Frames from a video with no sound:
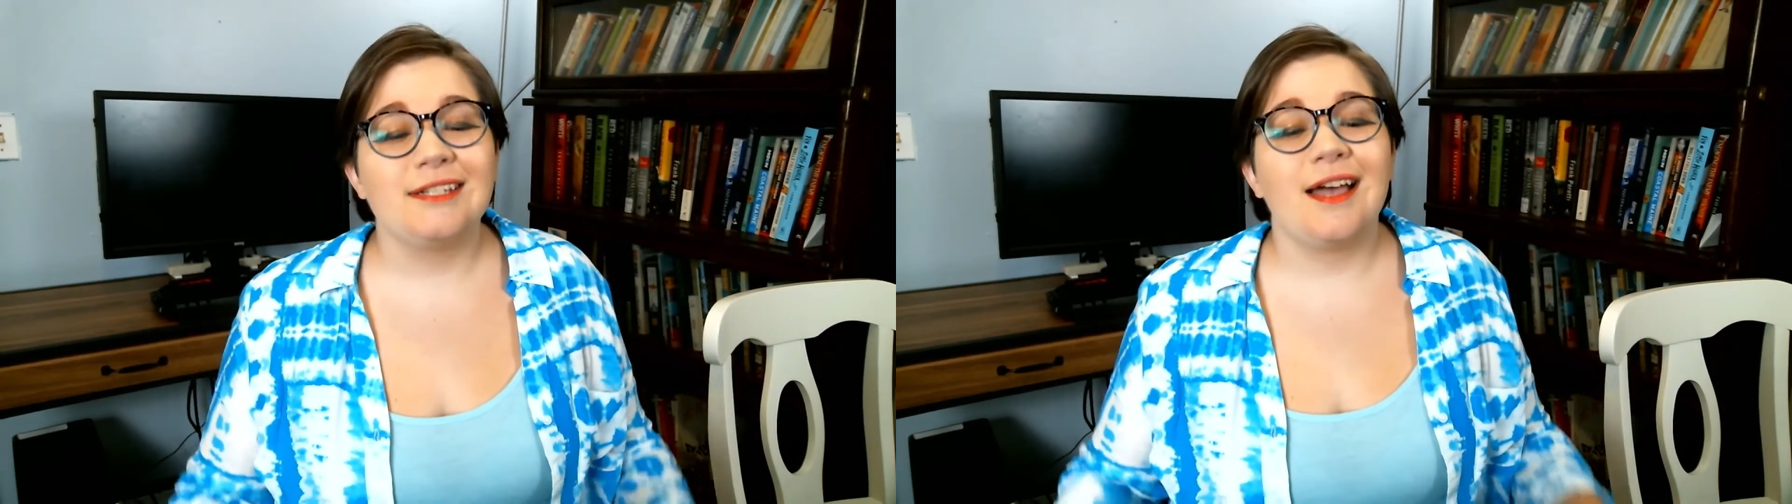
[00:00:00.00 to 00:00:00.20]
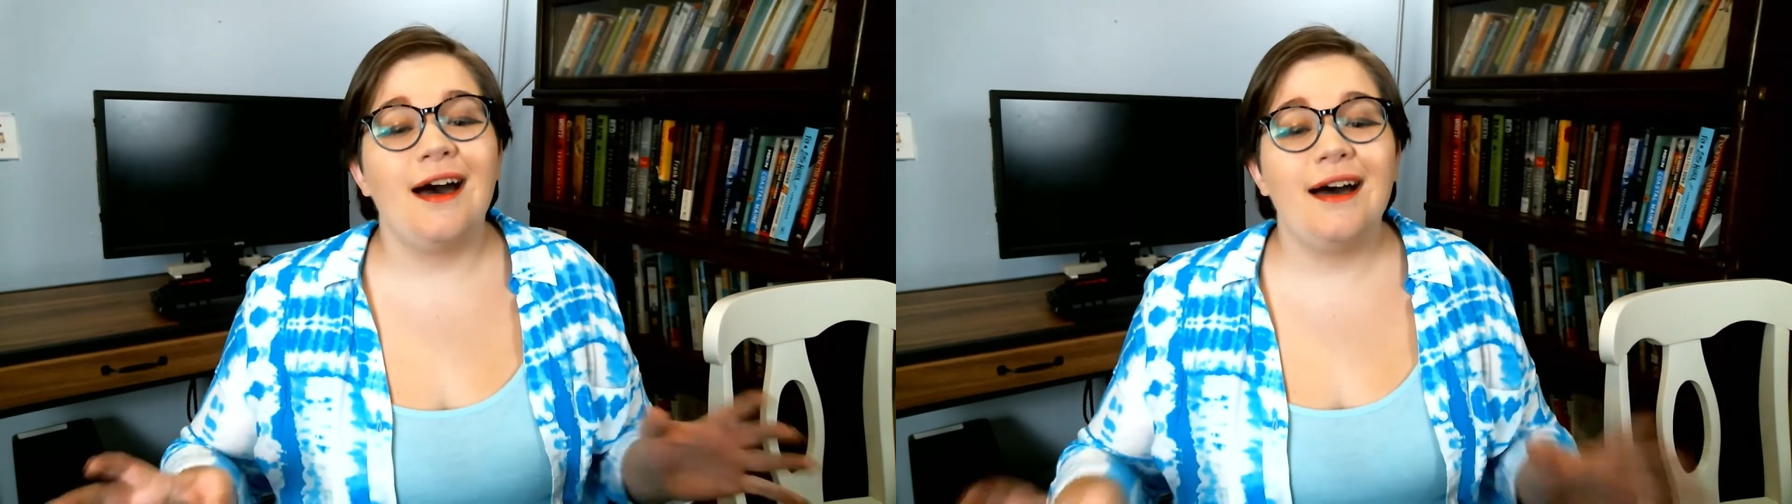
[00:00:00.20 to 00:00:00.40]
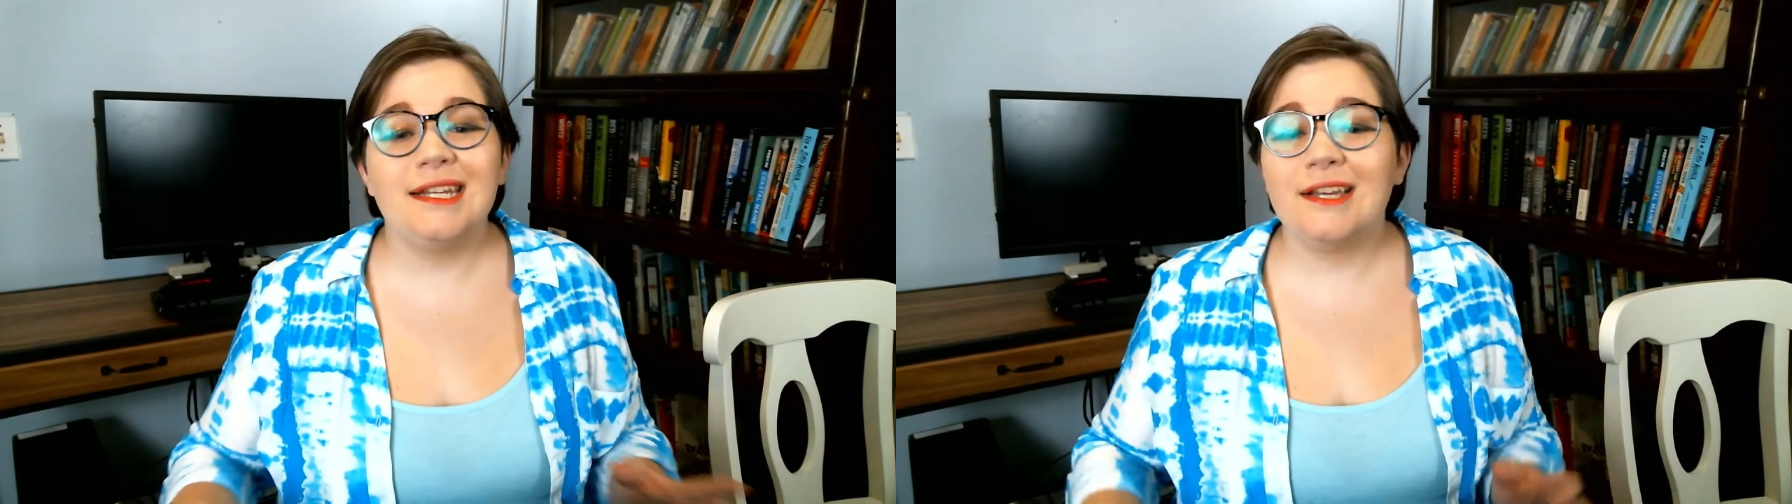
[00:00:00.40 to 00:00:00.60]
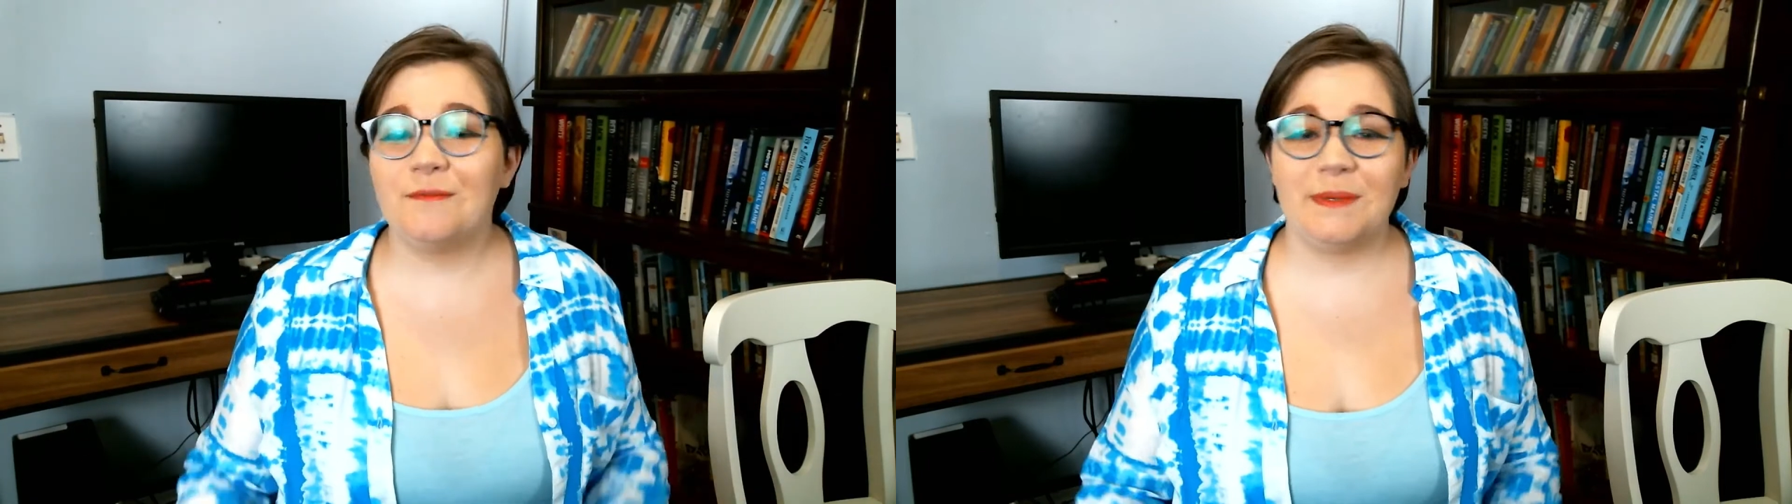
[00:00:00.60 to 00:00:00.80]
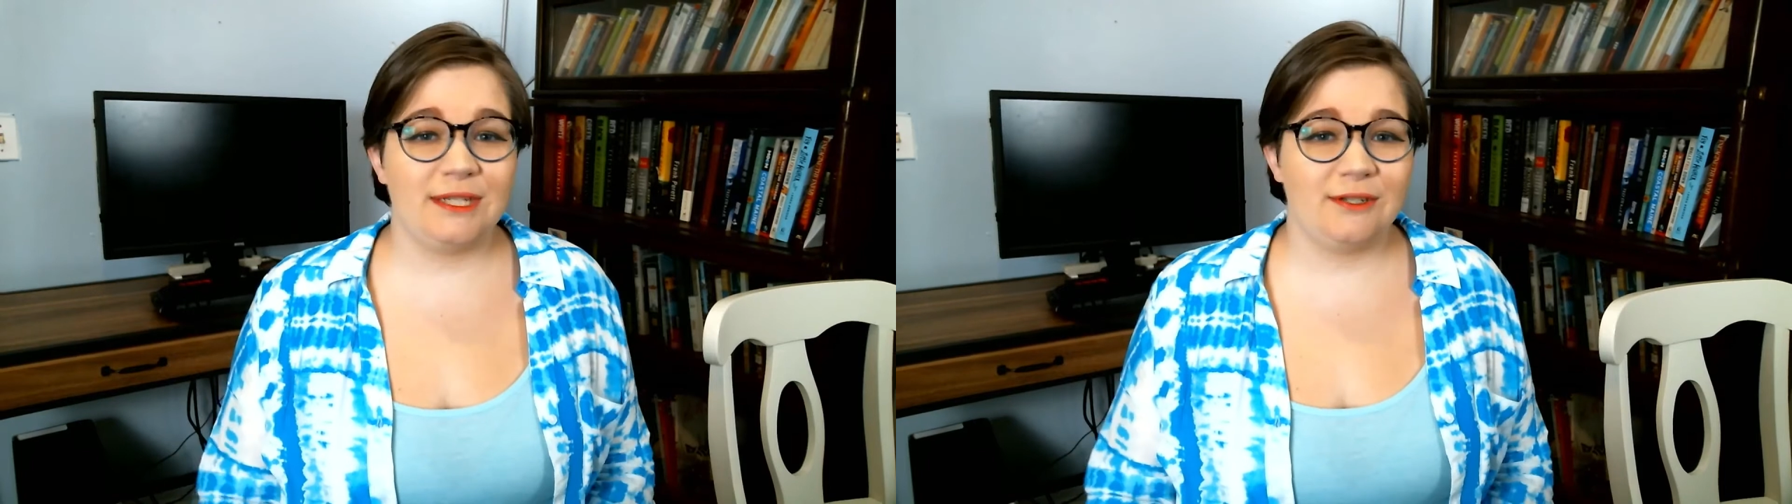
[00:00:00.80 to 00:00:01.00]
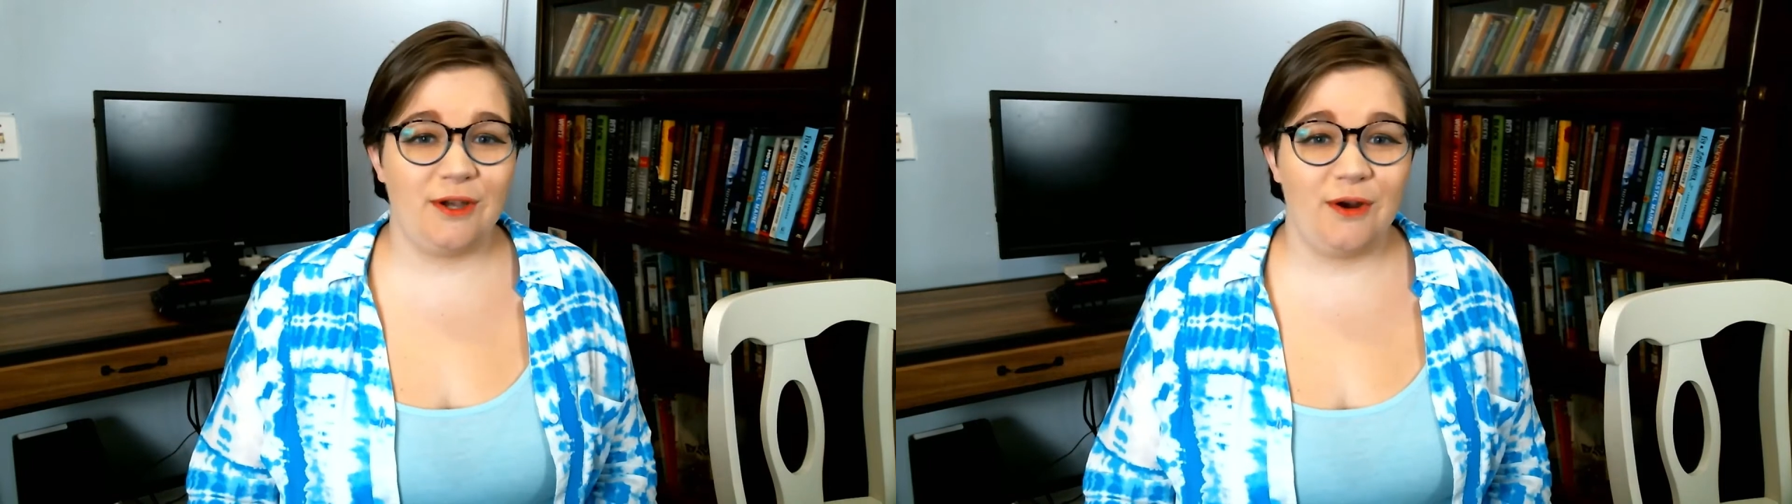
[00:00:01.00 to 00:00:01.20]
ton of business